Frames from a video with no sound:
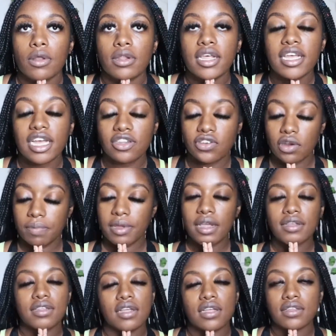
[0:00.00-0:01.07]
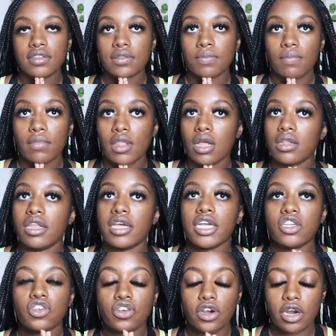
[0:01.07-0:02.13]
look at your business. Look
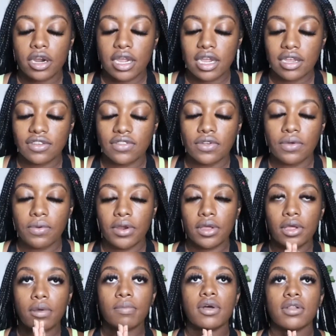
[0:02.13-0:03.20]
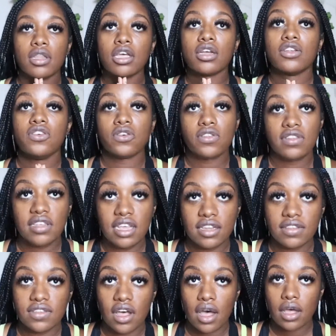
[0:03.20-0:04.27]
at your Instagram, look at your
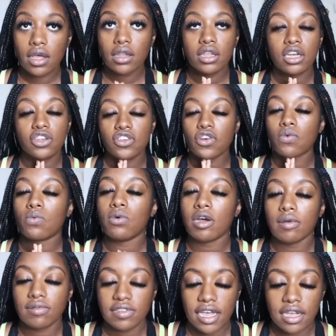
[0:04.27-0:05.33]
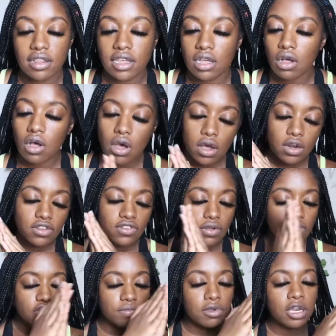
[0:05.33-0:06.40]
TikTok, look at your website, look at all the
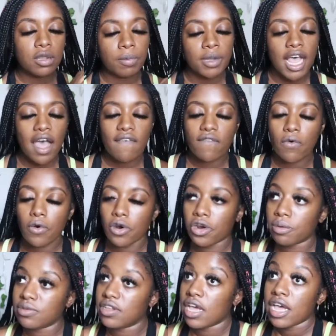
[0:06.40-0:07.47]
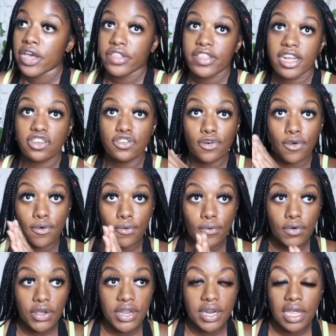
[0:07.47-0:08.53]
social media platforms that you're
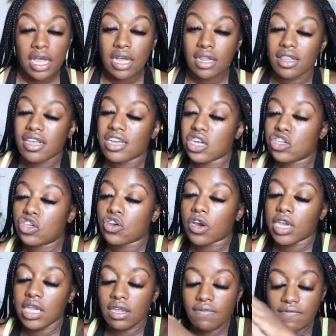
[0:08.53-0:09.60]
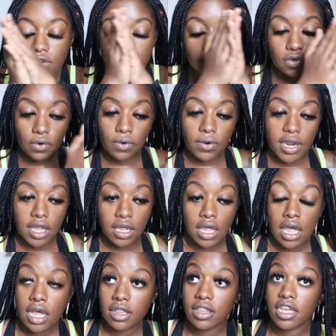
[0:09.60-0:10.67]
on, look at your inventory,
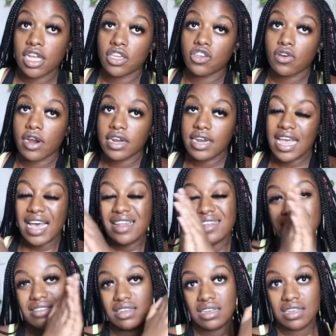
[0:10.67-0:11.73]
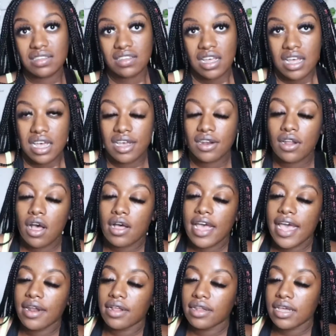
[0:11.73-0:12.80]
look at your analysis and the
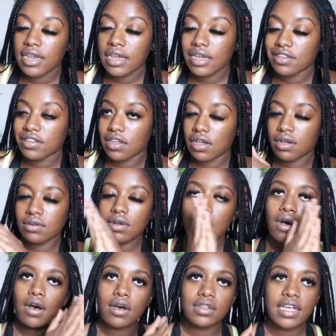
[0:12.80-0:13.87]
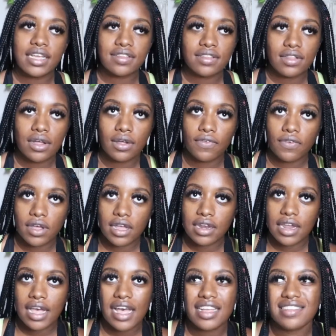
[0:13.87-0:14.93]
analytics on all that stuff. And
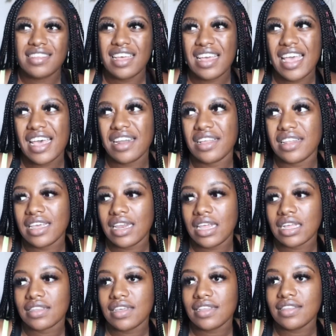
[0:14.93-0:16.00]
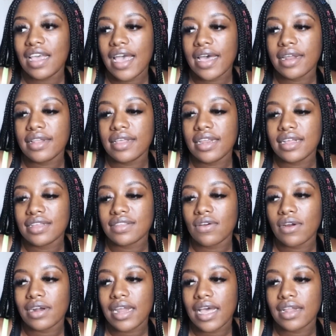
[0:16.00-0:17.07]
now I said analytics. Is it analytics
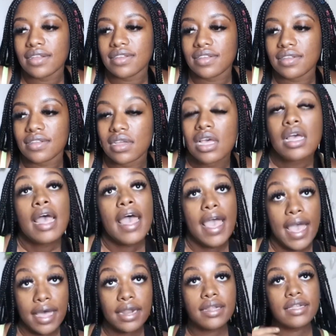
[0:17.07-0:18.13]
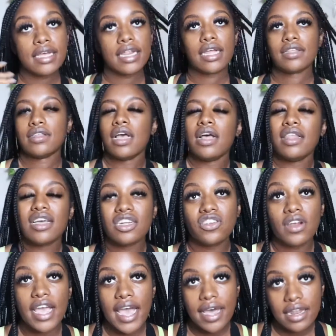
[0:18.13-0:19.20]
or analysis? Analytics. Look at
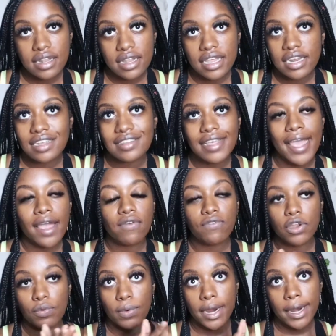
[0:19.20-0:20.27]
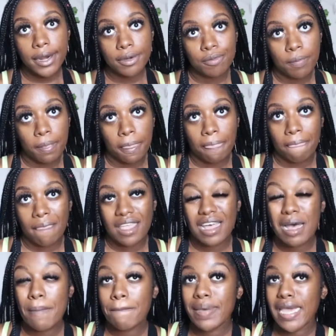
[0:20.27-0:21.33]
your analytics everywhere.
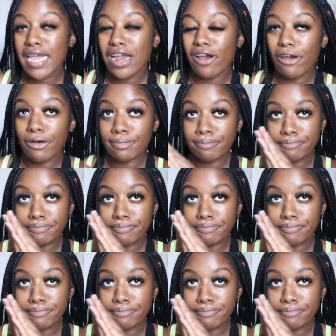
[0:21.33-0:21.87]
Compare.